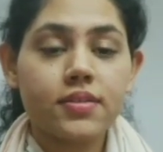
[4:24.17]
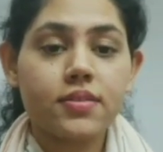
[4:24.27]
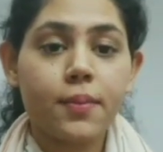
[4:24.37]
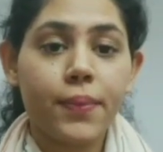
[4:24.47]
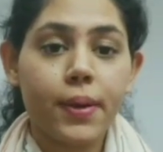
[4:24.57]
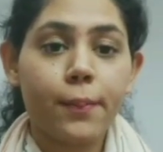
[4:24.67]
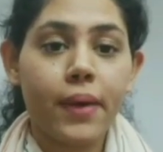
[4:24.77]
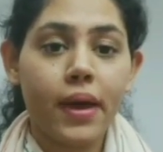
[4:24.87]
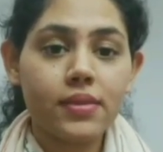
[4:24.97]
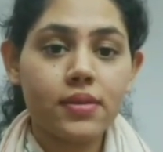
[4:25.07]
It is a
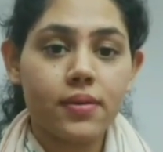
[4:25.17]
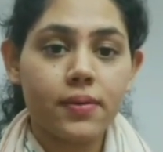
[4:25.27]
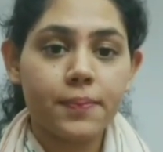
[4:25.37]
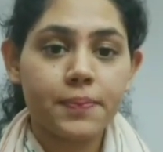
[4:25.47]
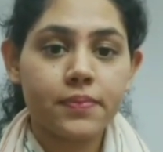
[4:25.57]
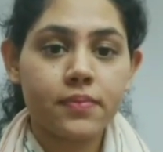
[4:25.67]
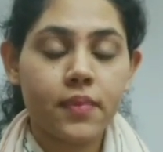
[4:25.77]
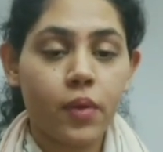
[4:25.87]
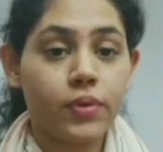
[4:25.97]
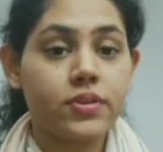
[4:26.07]
pink panther.
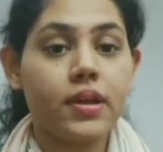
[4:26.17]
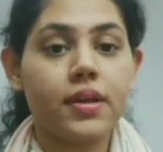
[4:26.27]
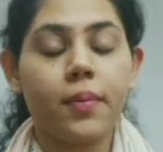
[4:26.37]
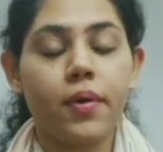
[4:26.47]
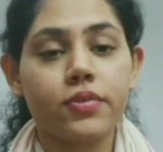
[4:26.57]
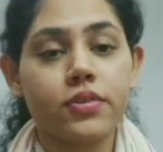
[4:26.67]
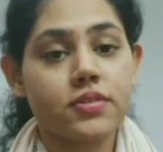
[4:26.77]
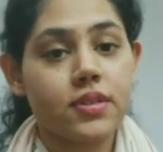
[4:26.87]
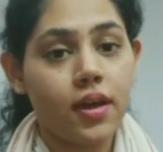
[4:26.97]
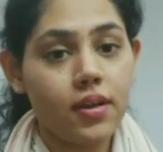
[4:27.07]
We are telling about
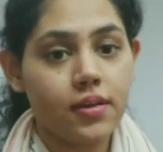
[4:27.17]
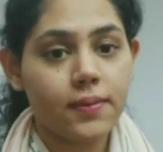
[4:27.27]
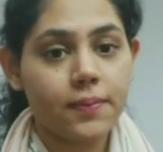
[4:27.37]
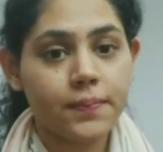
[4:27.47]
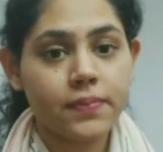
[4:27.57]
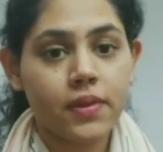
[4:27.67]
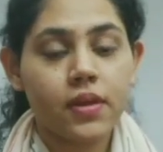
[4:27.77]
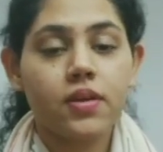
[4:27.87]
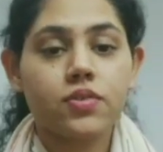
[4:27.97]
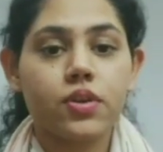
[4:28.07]
its color.
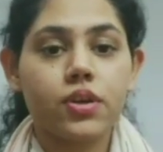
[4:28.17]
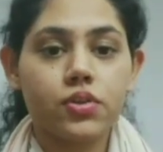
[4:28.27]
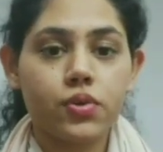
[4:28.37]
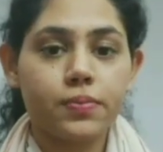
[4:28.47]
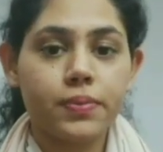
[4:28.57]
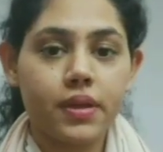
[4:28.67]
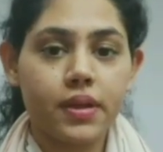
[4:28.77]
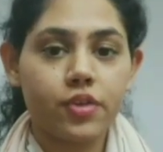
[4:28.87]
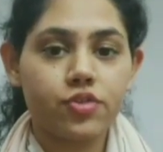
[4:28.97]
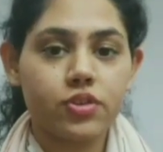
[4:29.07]
So it could be
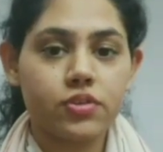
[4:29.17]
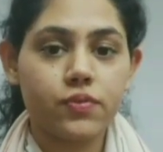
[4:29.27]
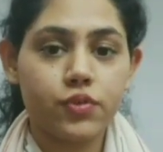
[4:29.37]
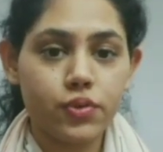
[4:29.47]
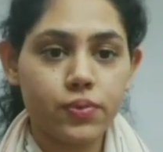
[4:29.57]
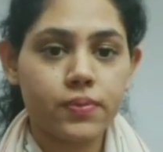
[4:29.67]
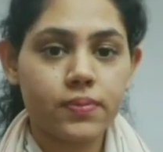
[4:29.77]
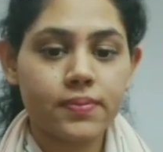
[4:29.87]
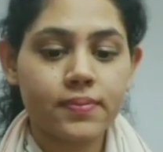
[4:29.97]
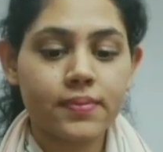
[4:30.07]
an adjective too.
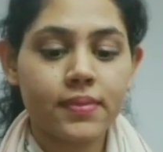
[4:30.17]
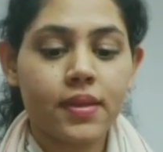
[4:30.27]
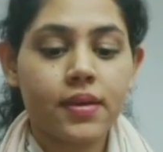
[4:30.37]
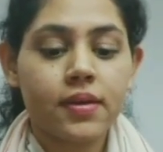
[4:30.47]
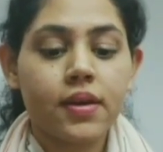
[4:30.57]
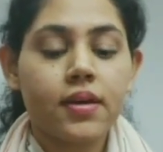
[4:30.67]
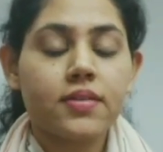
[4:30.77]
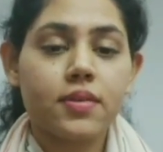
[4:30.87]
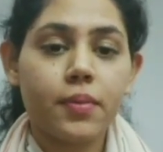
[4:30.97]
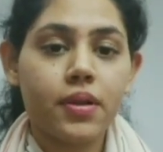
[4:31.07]

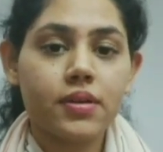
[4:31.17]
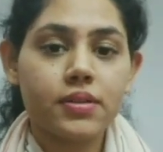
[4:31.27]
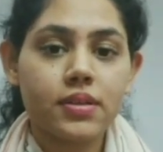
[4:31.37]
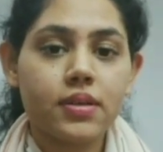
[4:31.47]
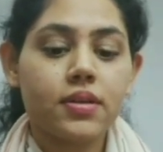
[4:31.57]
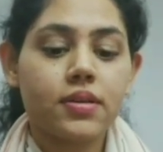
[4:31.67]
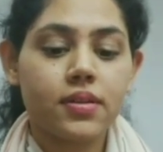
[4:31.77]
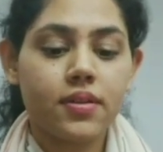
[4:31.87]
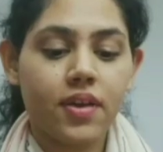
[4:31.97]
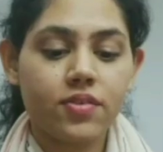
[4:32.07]
Similarly,
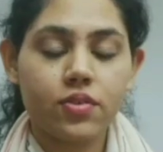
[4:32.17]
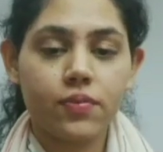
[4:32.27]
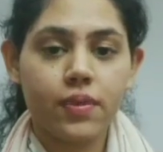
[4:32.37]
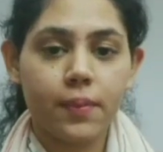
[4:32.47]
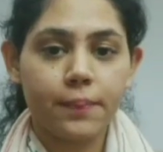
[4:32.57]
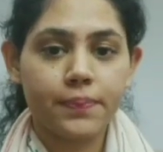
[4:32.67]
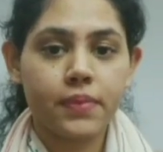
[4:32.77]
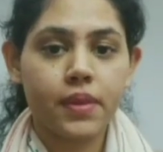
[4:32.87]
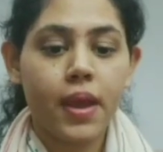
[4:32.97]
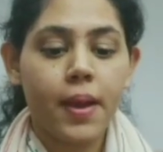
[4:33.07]
the rest of them.